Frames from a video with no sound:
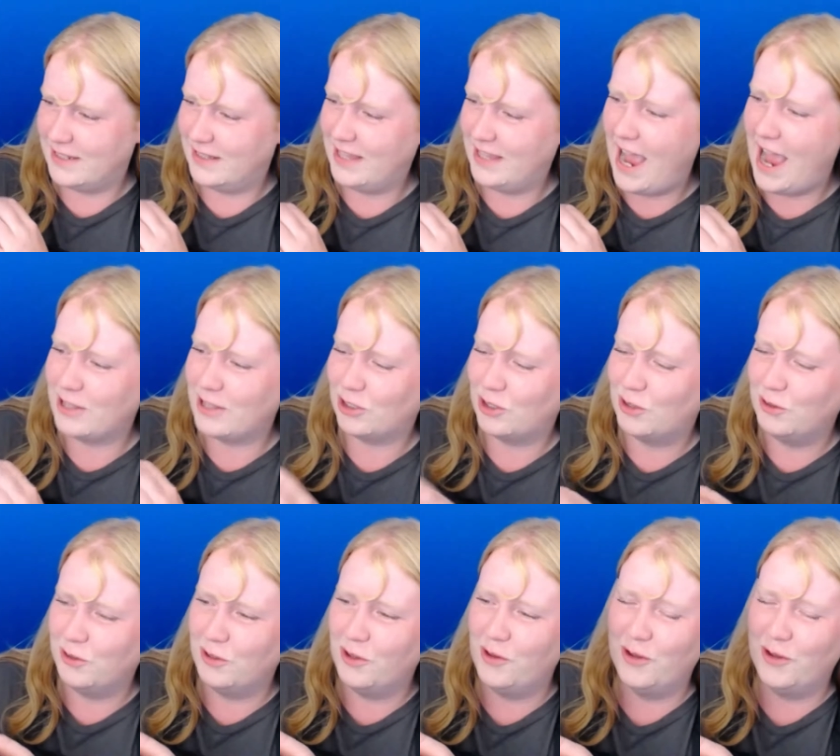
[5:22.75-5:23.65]
That's
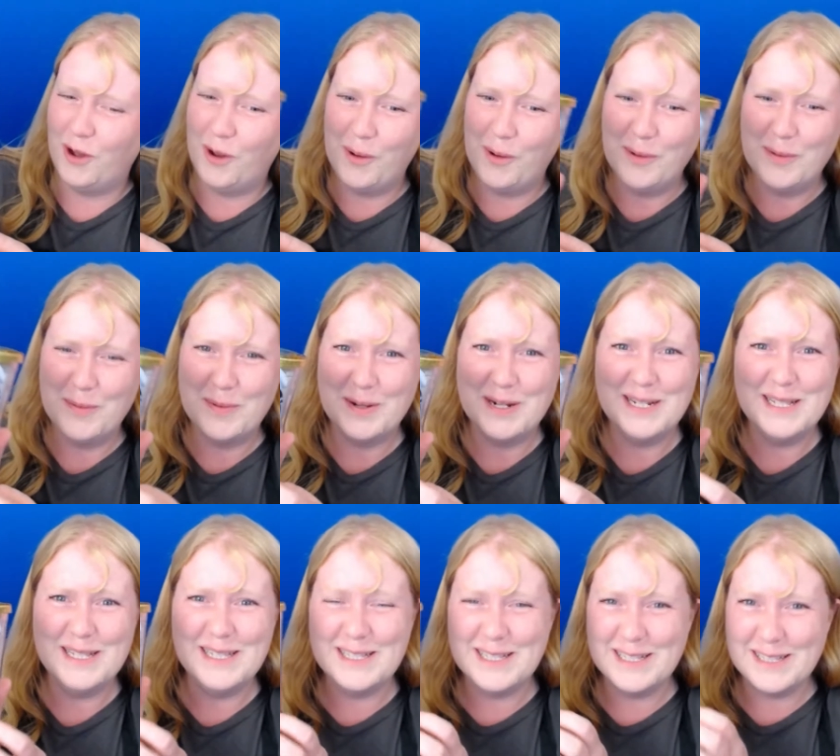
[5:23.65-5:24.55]
cool though, but
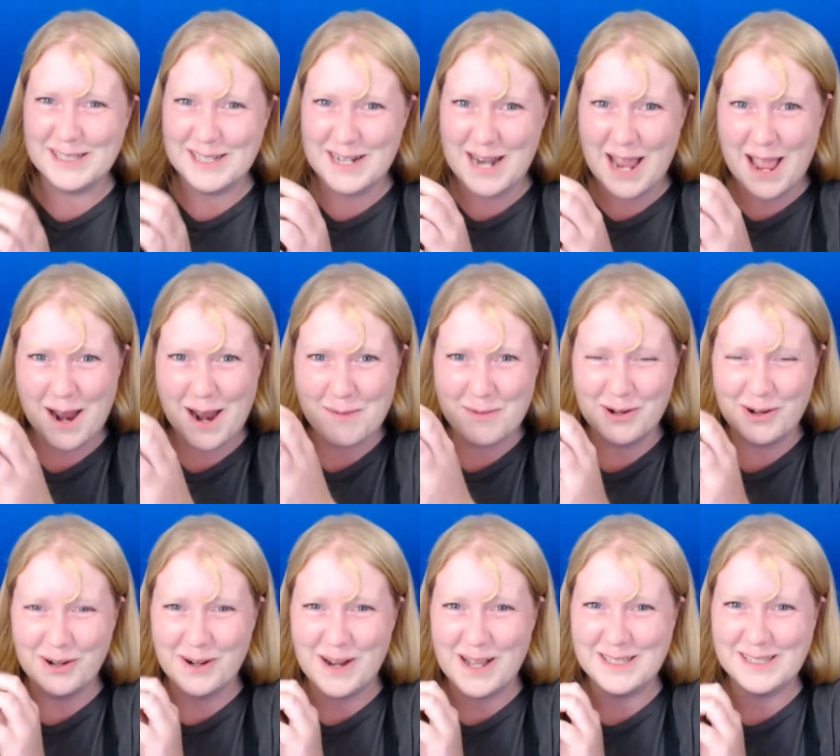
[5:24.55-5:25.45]
it's an
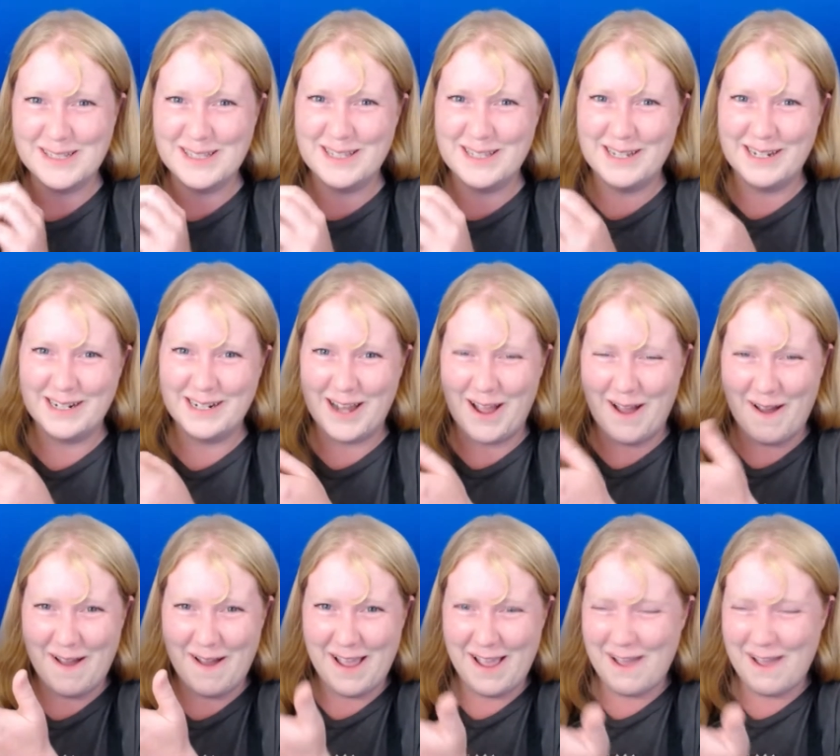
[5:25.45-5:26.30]
Animal Crossing thing, you know?